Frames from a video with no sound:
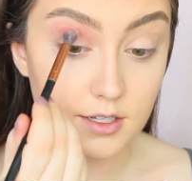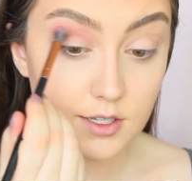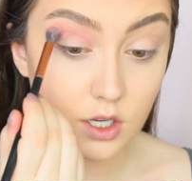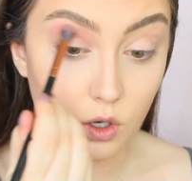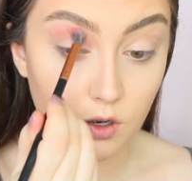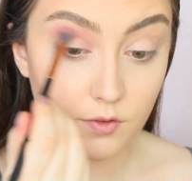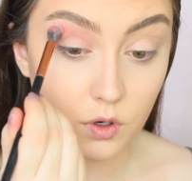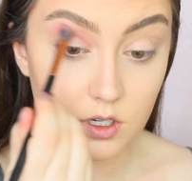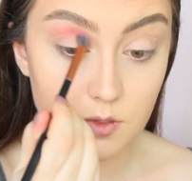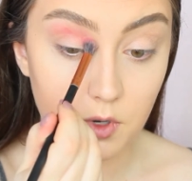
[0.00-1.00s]
and so of
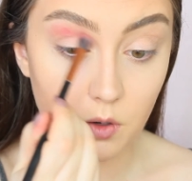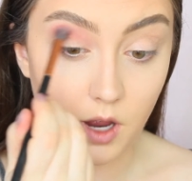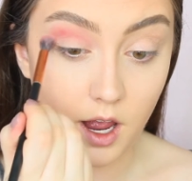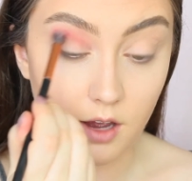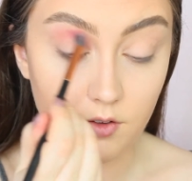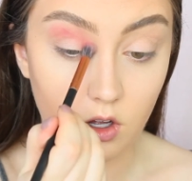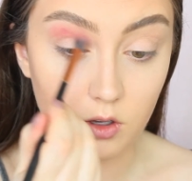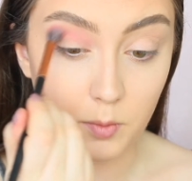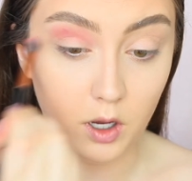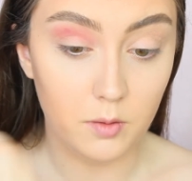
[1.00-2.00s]
course we don't have
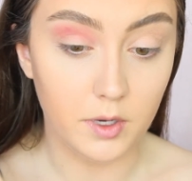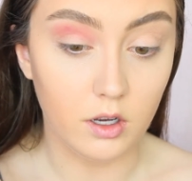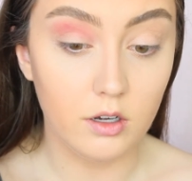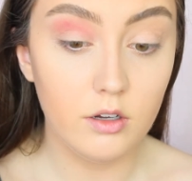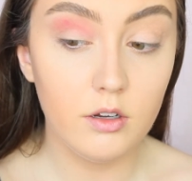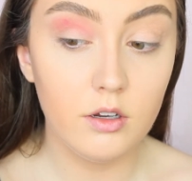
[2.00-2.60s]
ColourPop. Oh my god.